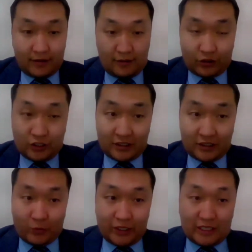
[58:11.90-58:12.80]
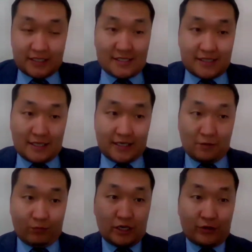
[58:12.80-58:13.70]
On it, we can see
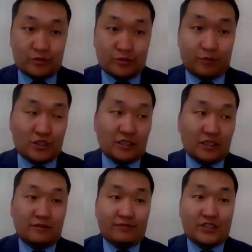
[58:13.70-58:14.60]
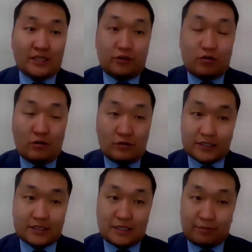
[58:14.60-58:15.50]
various objectives and
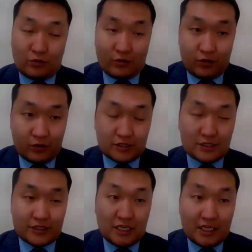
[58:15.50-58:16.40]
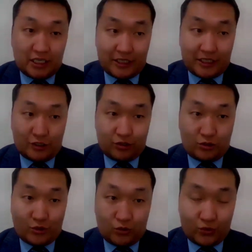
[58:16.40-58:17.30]
goals, sub-goals
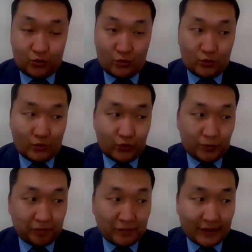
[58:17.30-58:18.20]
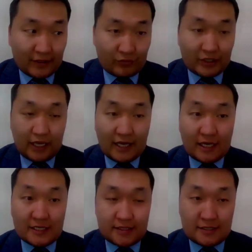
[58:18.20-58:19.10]
to
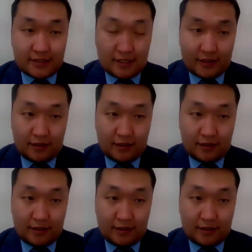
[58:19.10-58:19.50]
realize